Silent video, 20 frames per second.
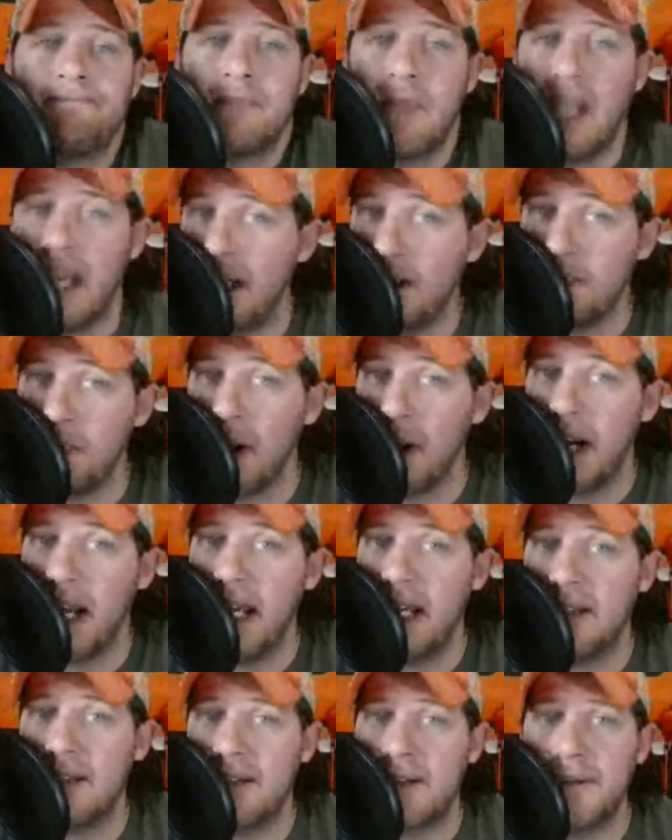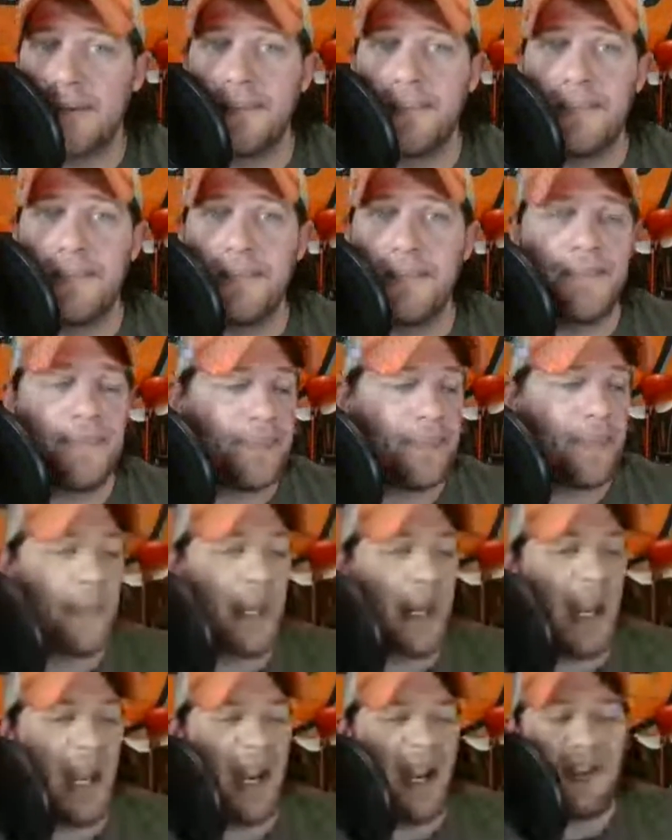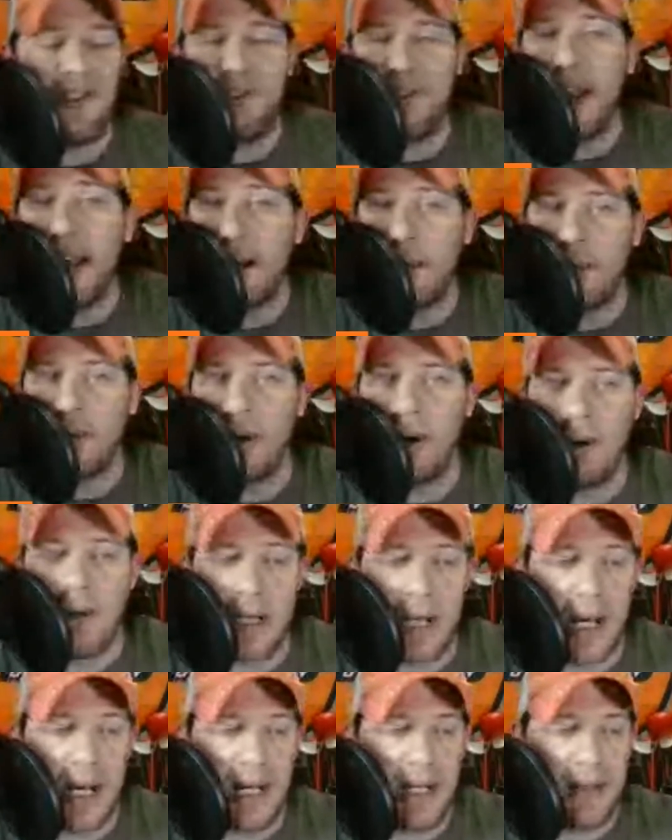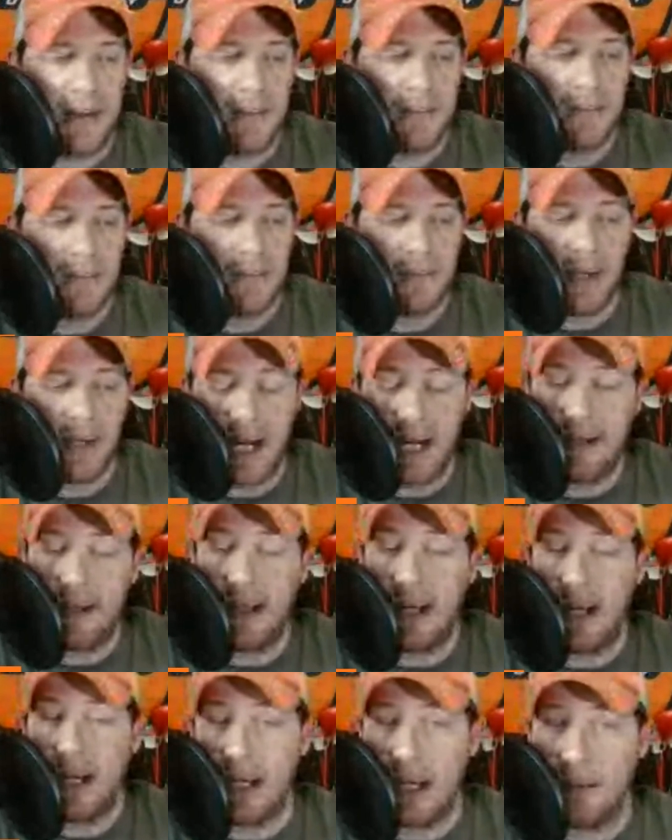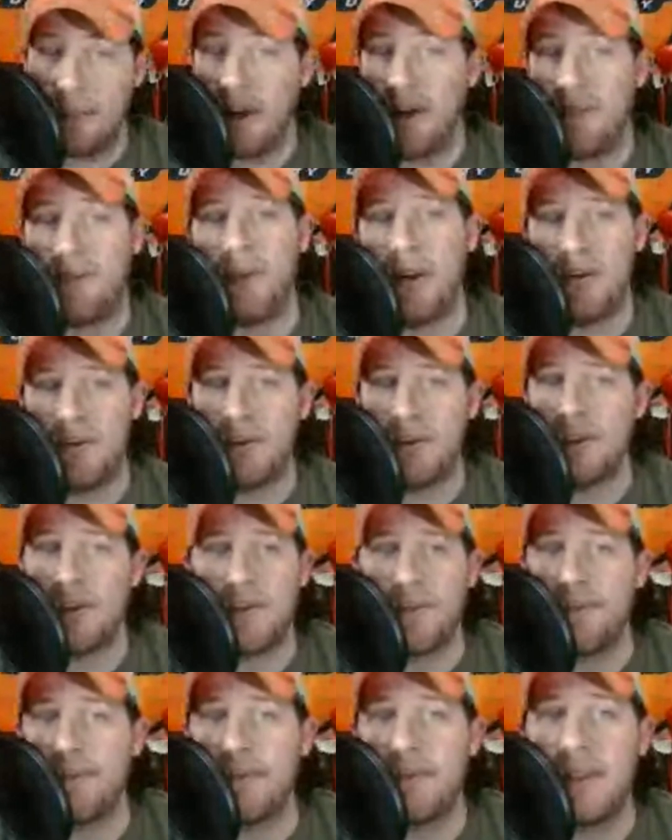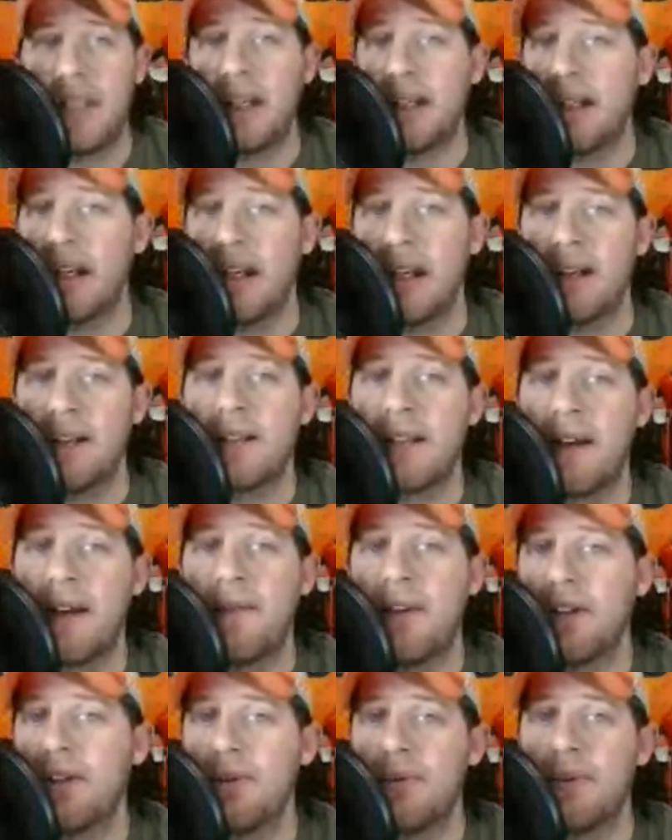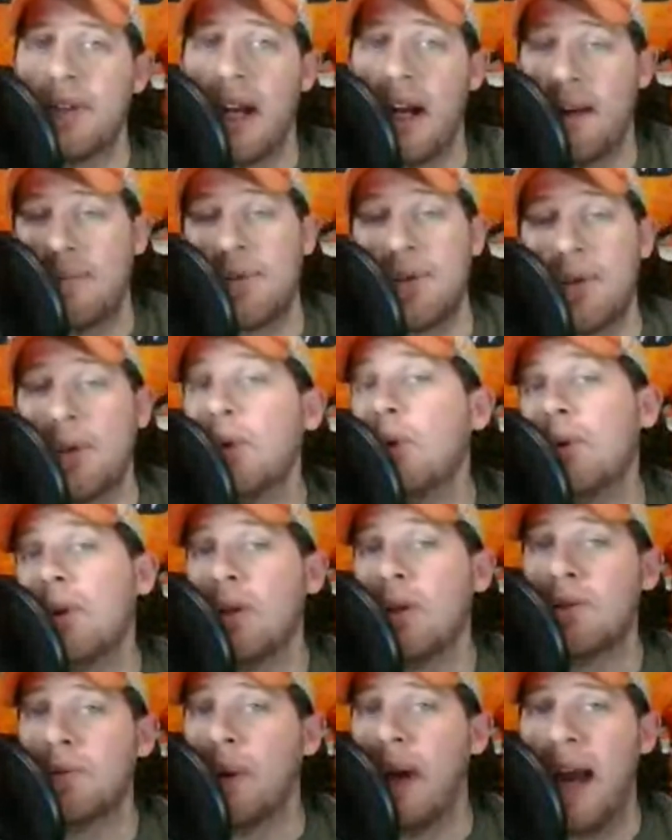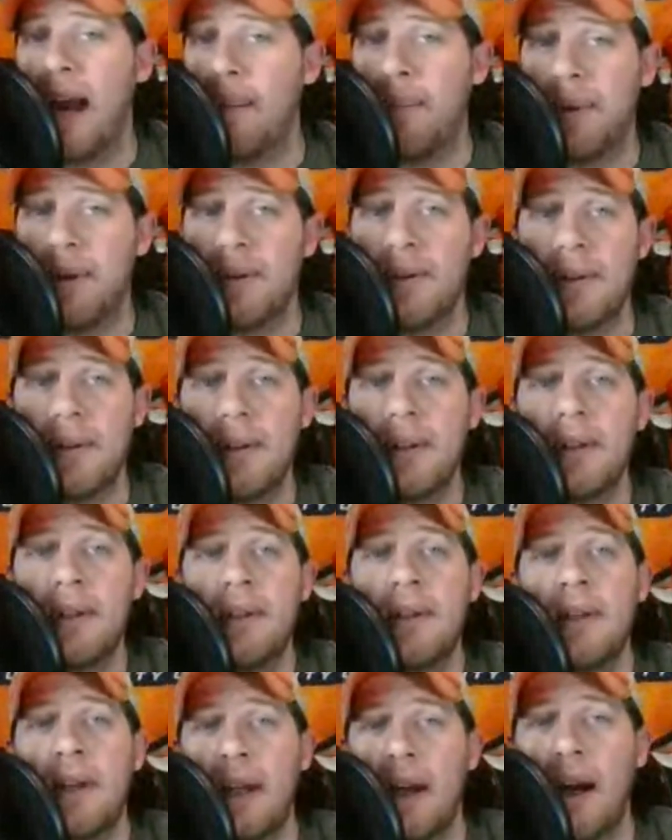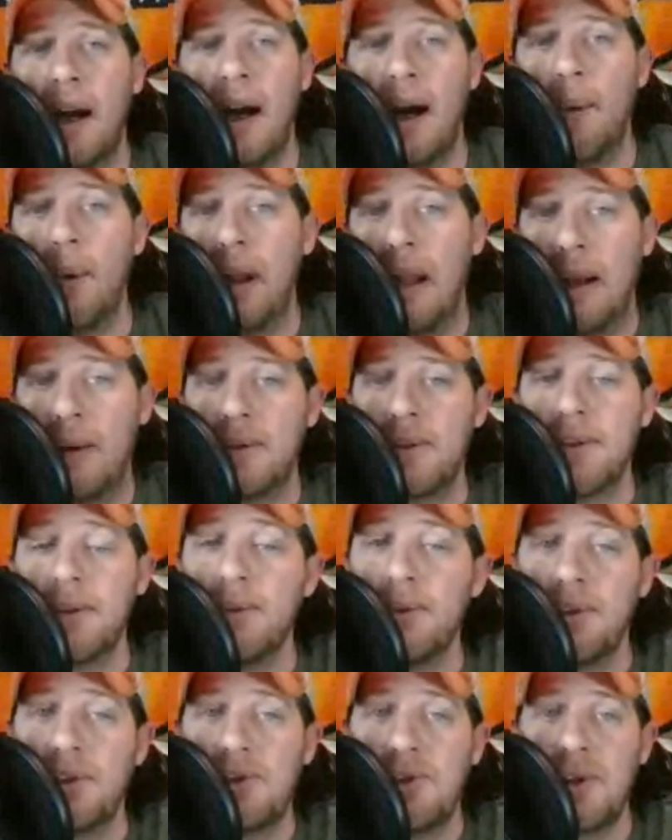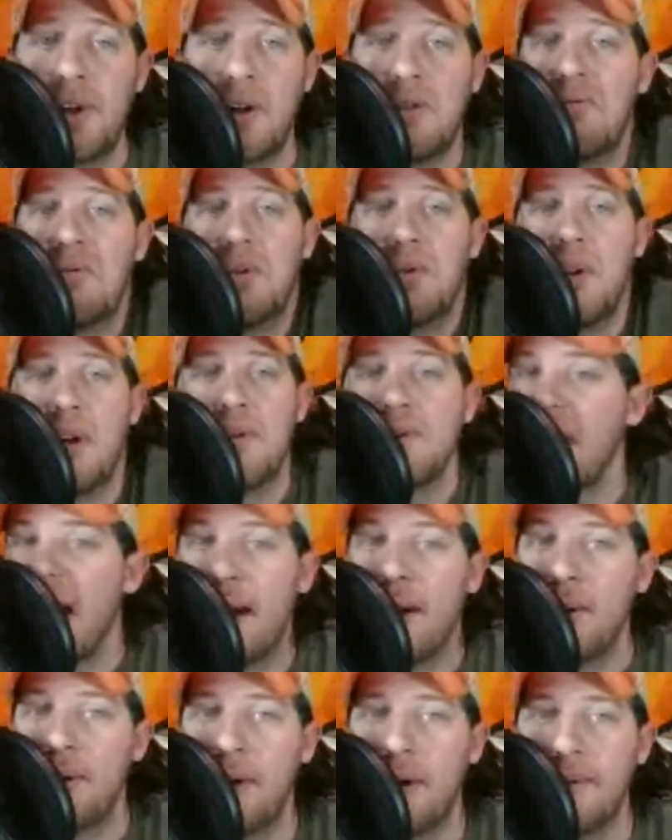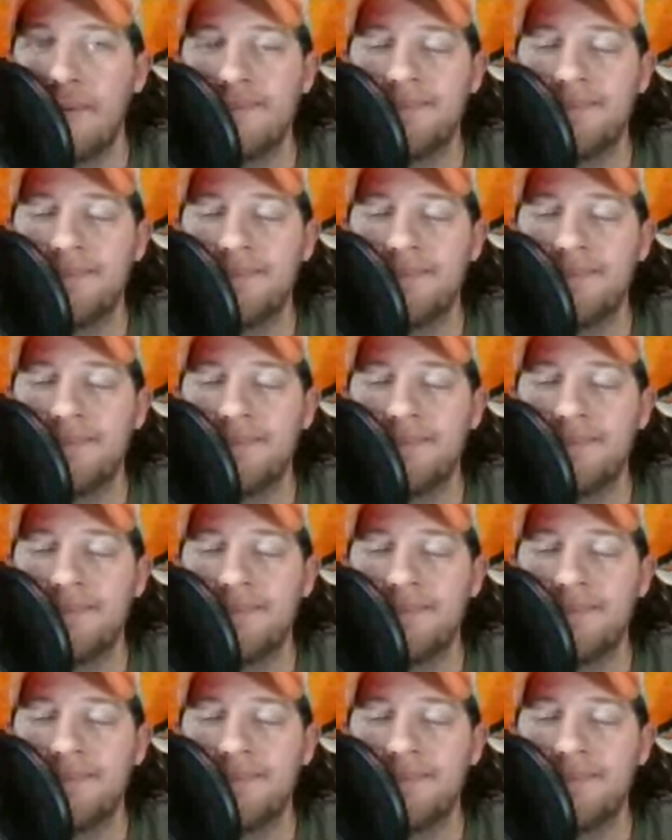It is what it is. I think we're okay, right? Again, my phone just ding 72 times, so who knows what happened while I was doing this show. Who knows? I don't know.